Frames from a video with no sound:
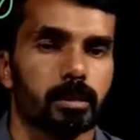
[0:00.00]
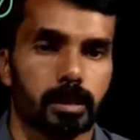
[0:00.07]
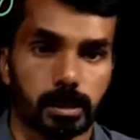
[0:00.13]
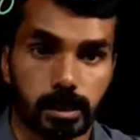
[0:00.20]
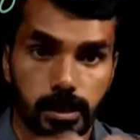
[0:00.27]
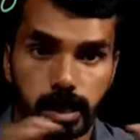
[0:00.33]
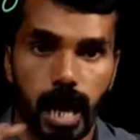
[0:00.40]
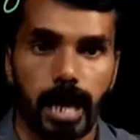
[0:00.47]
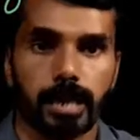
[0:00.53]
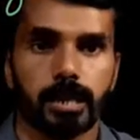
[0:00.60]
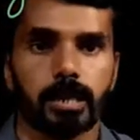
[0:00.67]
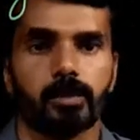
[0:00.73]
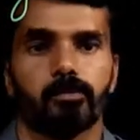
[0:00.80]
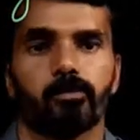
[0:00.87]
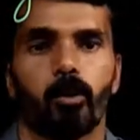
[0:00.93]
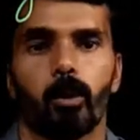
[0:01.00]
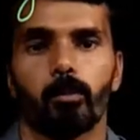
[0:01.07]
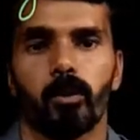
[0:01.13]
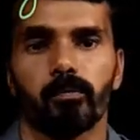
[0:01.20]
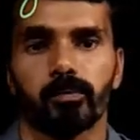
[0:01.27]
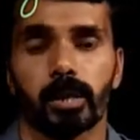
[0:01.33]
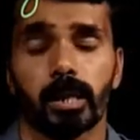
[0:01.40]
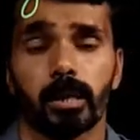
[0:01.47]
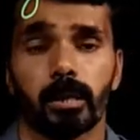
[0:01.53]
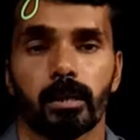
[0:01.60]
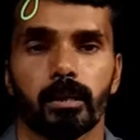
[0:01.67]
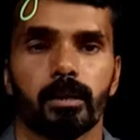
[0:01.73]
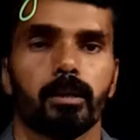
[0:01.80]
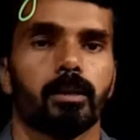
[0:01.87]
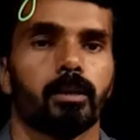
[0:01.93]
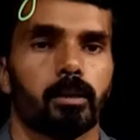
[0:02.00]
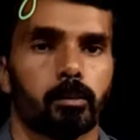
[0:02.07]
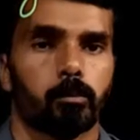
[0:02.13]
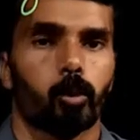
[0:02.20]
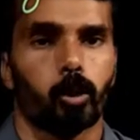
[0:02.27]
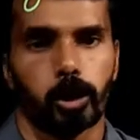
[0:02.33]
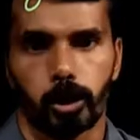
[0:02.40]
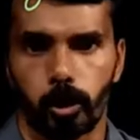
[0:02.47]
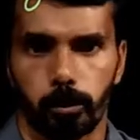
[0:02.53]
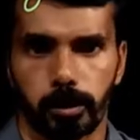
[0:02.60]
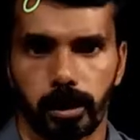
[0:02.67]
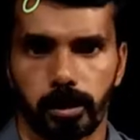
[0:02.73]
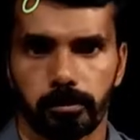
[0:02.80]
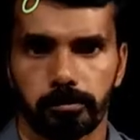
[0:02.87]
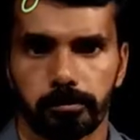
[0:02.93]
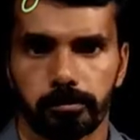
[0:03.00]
The standard form of the polynomial.